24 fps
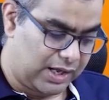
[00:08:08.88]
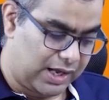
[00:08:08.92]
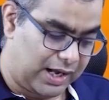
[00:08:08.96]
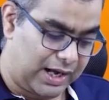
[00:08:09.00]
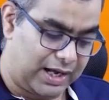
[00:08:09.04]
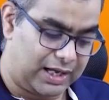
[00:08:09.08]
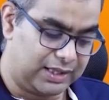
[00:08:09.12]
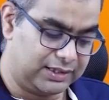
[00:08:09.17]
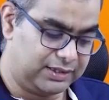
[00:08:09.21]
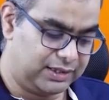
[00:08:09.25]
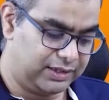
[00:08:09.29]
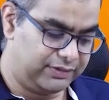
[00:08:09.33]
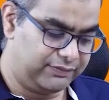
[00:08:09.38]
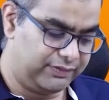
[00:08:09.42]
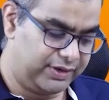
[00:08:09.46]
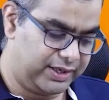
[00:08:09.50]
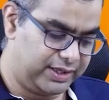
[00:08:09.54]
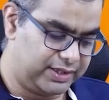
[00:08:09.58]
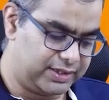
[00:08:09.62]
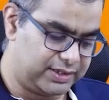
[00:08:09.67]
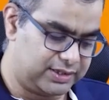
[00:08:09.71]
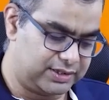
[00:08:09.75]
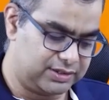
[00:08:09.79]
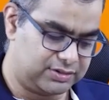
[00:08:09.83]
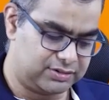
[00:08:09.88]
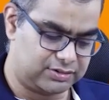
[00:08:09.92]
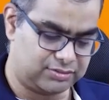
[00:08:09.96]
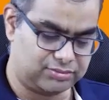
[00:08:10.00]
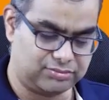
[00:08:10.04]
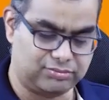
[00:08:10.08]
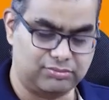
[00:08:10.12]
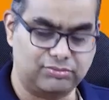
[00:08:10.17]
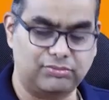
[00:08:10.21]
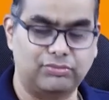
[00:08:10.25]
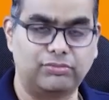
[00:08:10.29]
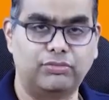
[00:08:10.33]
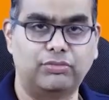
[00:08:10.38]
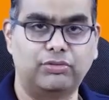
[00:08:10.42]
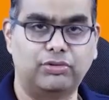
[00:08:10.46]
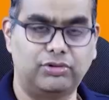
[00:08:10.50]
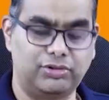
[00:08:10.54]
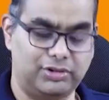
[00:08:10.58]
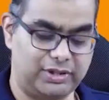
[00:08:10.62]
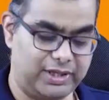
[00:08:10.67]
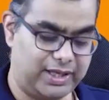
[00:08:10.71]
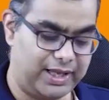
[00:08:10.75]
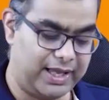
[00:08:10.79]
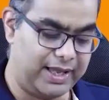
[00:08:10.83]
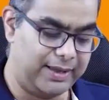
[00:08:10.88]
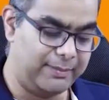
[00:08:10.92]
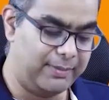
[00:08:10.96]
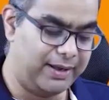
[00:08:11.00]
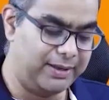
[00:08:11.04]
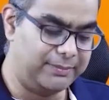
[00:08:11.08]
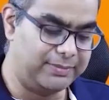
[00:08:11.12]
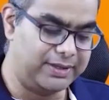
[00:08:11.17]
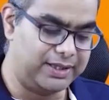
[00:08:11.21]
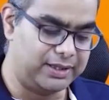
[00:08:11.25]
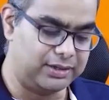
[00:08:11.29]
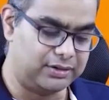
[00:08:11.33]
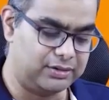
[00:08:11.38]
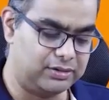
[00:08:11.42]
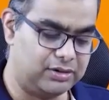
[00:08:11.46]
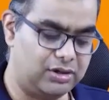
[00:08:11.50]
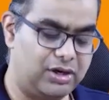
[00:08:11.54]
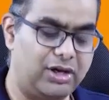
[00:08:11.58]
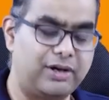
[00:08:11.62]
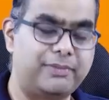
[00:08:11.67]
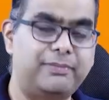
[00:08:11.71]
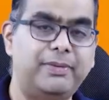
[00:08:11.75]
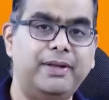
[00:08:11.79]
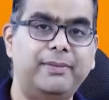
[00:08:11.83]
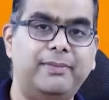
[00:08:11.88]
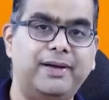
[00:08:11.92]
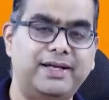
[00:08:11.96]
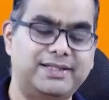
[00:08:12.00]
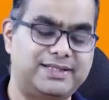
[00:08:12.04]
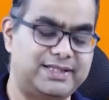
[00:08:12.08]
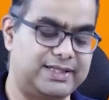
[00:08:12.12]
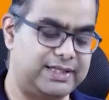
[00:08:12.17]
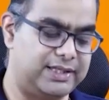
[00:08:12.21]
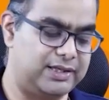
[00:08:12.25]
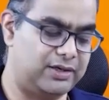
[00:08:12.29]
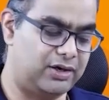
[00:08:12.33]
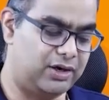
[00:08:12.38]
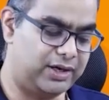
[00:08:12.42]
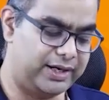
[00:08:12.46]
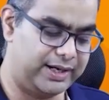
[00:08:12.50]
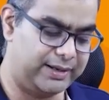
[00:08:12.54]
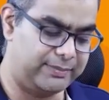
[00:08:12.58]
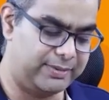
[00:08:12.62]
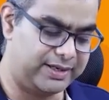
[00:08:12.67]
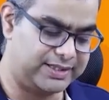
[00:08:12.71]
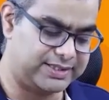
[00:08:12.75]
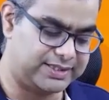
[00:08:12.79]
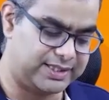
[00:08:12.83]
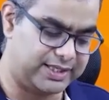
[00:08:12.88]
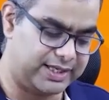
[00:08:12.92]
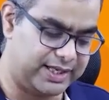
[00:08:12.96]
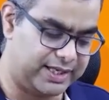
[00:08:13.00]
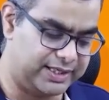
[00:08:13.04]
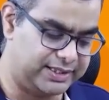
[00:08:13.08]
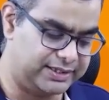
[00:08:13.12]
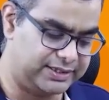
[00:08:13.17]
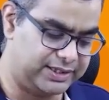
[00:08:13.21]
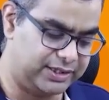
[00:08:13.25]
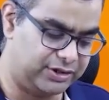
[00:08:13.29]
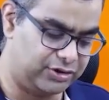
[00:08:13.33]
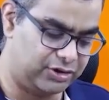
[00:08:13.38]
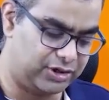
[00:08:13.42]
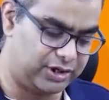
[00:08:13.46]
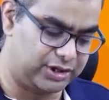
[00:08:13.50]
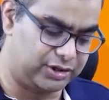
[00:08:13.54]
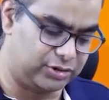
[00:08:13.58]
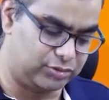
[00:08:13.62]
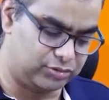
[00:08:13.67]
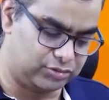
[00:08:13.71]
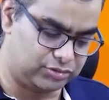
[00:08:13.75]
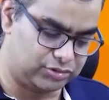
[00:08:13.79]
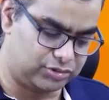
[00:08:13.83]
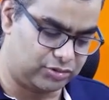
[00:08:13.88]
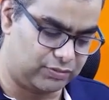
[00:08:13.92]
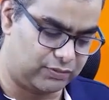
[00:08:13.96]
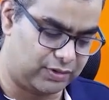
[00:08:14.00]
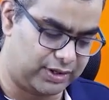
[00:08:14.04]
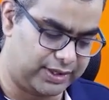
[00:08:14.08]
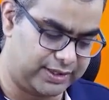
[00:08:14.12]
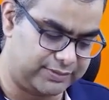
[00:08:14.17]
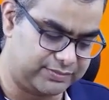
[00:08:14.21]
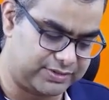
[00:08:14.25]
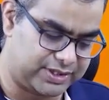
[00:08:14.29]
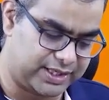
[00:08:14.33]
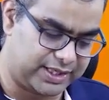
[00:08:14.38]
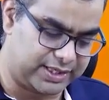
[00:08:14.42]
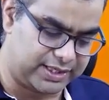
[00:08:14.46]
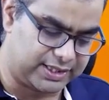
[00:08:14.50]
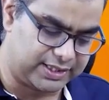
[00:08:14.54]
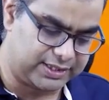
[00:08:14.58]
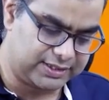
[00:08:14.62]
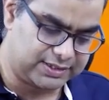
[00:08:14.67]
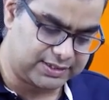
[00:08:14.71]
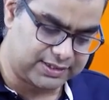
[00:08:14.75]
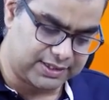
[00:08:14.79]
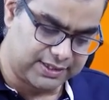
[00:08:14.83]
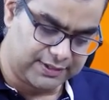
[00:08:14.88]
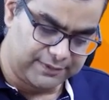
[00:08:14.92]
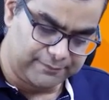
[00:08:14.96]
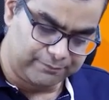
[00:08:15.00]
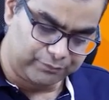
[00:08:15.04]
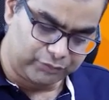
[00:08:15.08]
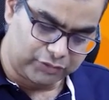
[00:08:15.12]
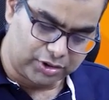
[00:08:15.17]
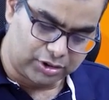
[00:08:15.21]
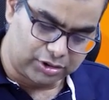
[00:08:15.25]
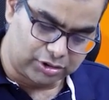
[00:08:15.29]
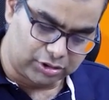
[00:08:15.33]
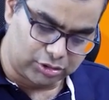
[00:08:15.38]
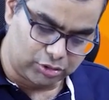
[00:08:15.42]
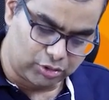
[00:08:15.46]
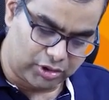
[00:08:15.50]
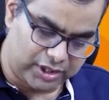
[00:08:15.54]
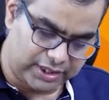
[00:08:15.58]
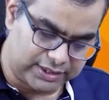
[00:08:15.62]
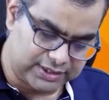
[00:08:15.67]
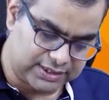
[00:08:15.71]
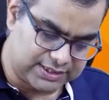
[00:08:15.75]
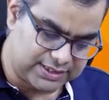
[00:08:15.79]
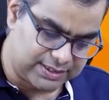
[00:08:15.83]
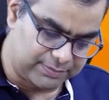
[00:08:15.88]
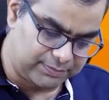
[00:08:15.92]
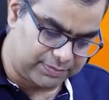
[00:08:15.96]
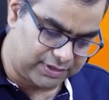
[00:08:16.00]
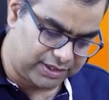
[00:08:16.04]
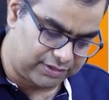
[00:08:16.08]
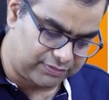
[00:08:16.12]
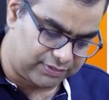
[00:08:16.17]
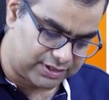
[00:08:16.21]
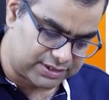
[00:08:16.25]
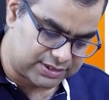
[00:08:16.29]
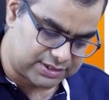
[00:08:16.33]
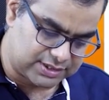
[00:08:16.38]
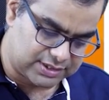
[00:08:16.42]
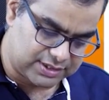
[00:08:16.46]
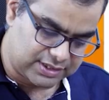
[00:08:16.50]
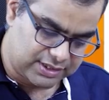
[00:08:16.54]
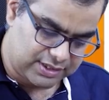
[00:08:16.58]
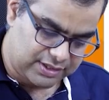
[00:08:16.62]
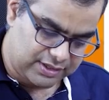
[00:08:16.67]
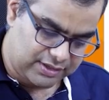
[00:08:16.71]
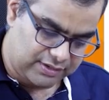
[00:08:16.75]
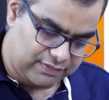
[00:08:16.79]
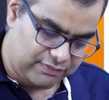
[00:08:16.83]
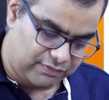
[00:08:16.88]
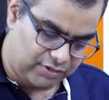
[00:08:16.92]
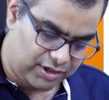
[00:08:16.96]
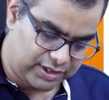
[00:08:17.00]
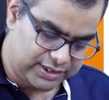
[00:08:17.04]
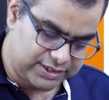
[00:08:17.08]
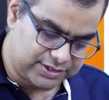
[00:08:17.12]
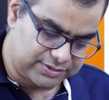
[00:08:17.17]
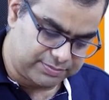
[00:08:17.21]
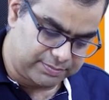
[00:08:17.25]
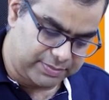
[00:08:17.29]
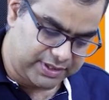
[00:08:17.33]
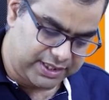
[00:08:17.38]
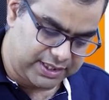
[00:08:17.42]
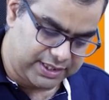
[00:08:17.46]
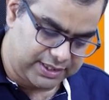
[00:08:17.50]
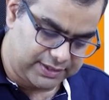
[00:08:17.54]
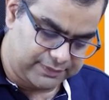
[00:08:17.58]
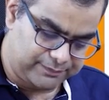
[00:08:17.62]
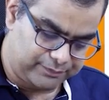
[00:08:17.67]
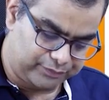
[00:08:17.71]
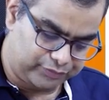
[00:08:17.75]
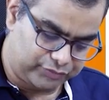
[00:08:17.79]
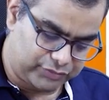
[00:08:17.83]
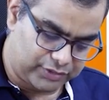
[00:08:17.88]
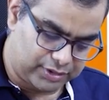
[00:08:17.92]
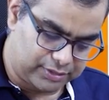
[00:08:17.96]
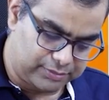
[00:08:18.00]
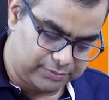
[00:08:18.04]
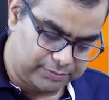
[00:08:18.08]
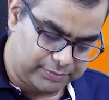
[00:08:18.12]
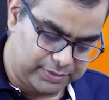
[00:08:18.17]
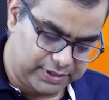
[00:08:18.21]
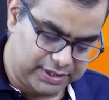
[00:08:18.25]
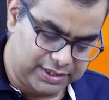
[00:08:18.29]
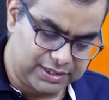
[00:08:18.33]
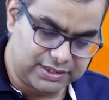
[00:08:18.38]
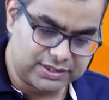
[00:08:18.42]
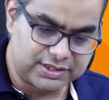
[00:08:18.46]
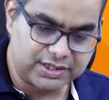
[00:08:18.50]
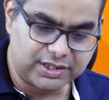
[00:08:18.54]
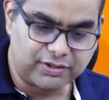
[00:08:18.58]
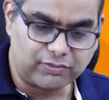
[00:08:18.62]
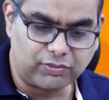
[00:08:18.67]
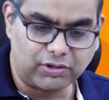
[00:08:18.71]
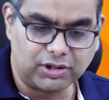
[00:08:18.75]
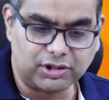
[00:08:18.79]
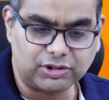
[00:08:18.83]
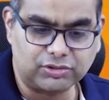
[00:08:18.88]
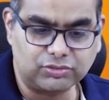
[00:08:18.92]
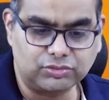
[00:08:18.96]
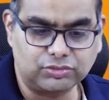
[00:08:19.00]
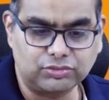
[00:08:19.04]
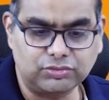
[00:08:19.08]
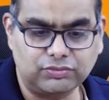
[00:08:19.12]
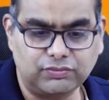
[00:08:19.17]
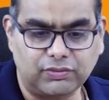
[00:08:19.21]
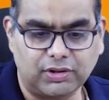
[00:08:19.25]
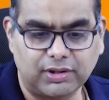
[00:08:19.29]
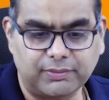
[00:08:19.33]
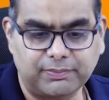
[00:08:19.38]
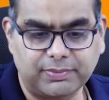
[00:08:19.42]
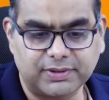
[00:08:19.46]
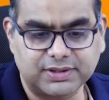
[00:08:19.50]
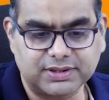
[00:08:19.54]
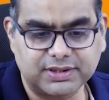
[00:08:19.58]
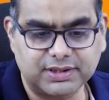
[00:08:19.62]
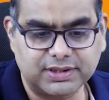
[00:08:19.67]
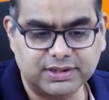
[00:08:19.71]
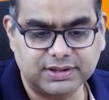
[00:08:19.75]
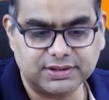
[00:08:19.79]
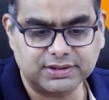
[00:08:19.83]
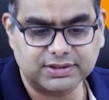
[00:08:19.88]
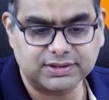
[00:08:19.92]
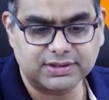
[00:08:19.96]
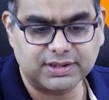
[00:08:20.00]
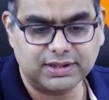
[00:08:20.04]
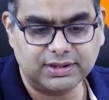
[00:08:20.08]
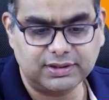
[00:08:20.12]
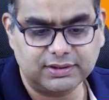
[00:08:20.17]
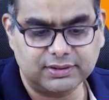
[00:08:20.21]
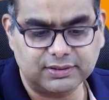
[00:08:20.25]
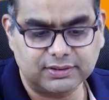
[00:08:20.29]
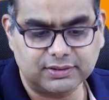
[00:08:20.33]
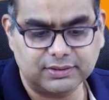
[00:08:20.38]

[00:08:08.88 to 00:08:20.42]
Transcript: Other way is A by B or B by C or A by C, anything you can do. So what I am saying is, look at the simpler ones. What is B? B is equal to, what percentage is that?